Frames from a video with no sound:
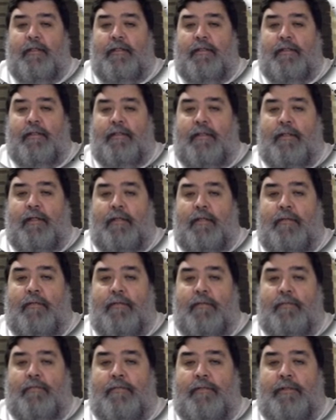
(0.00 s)
So
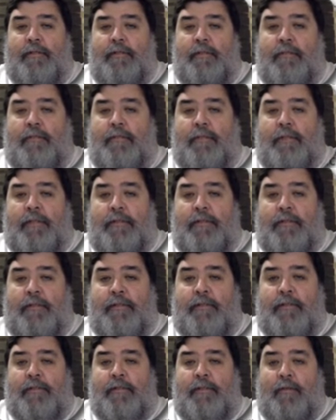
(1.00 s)
the bridging visa
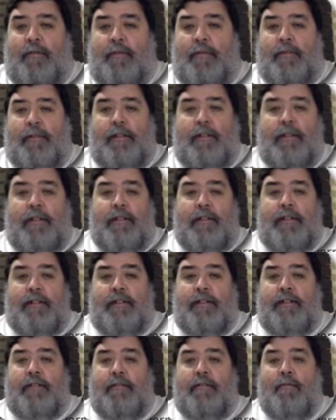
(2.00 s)
is not an
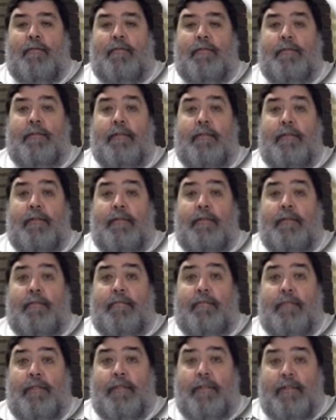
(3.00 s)
easy alternative
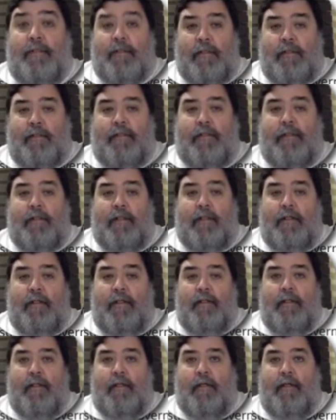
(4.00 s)
visa.
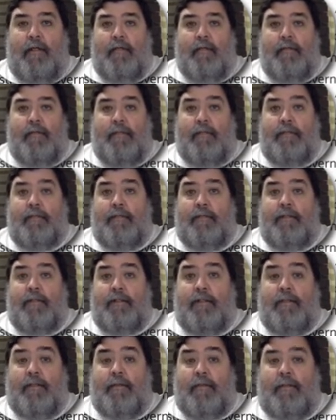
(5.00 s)
No, definitely
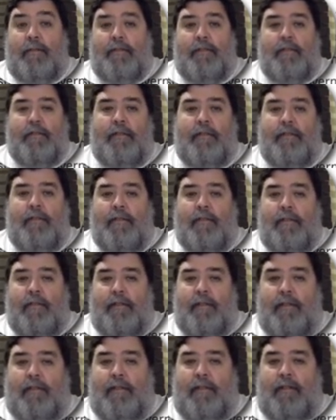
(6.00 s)
not.
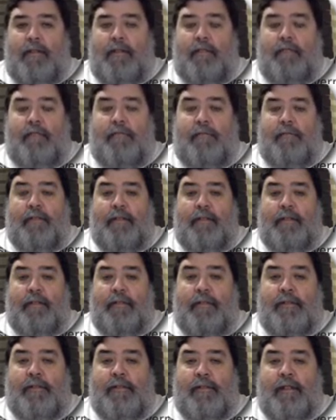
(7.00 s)
I've repeated
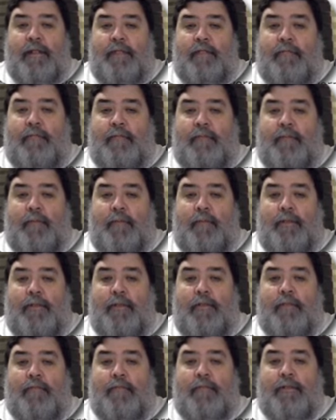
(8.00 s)
this statement more
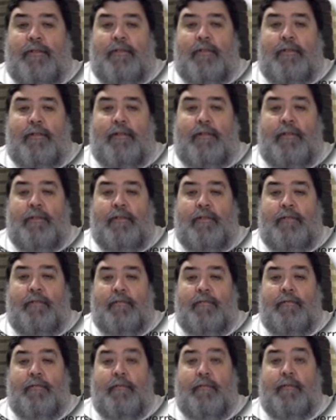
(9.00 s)
times than I could ever
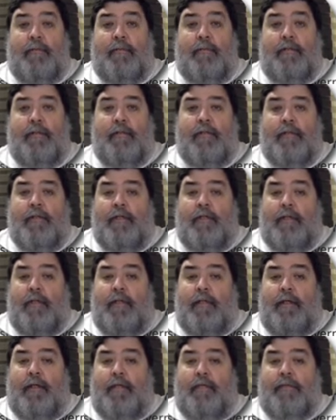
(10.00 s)
remember
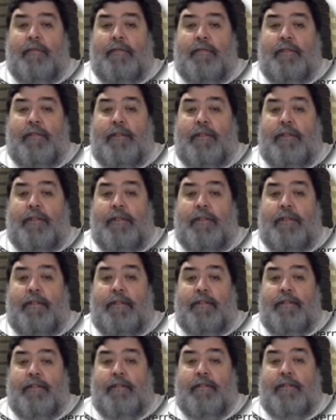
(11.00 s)
over the years, and
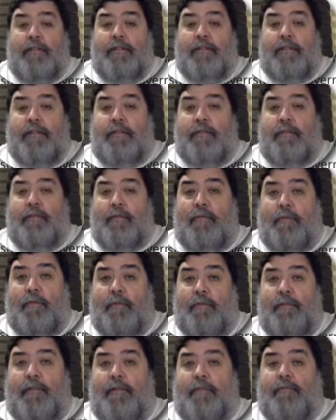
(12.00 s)
it's an essential
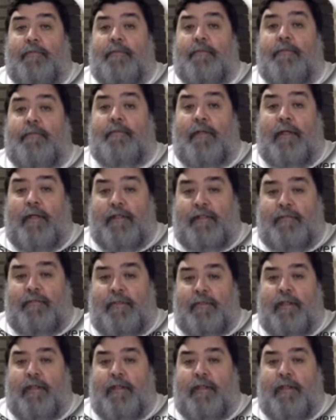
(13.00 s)
concept to grasp.